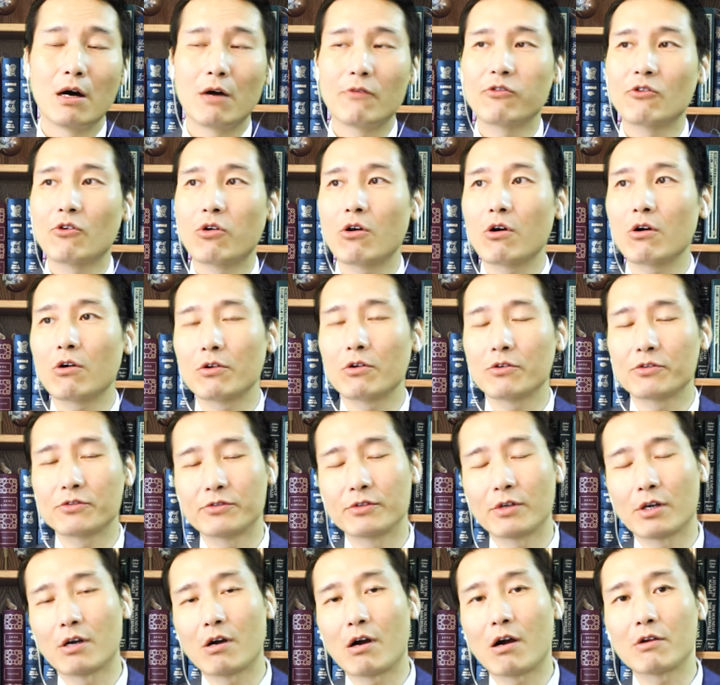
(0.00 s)
Of
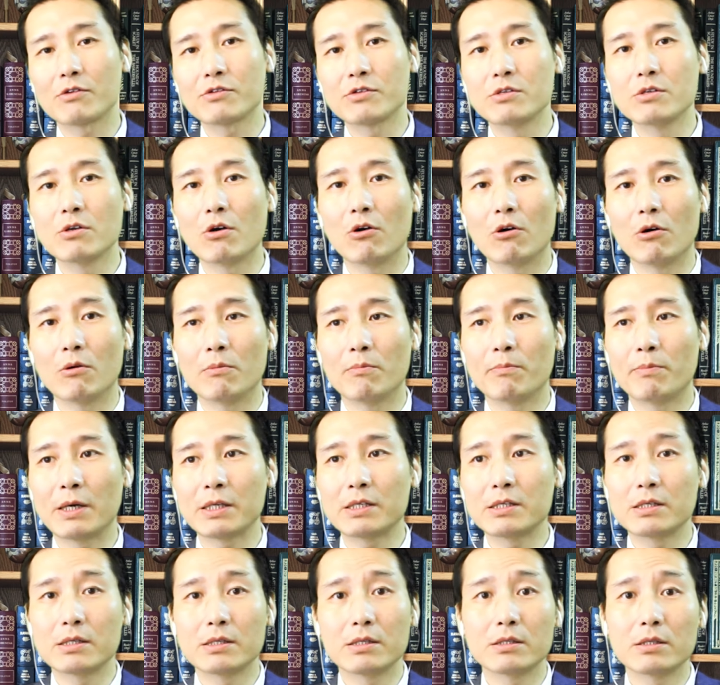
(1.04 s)
course, the guards know,
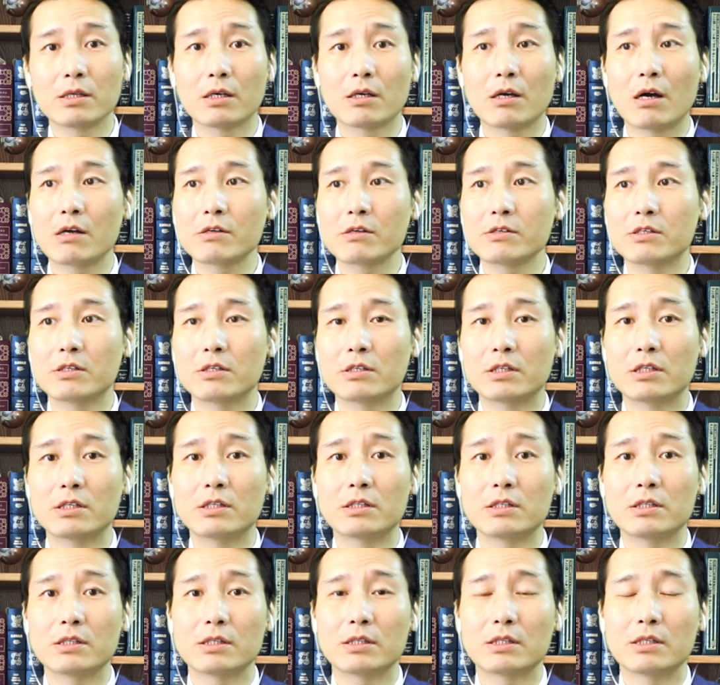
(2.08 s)
but the guards
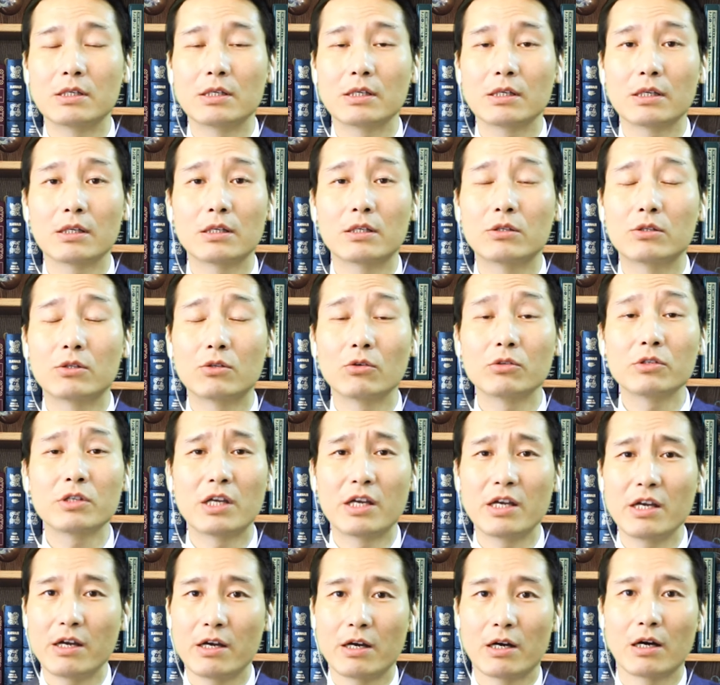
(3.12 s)
don't
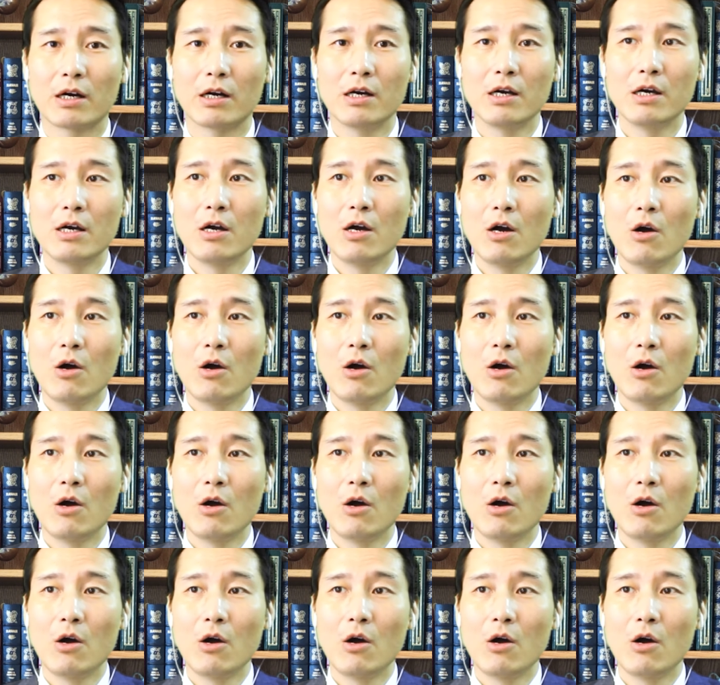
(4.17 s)
care.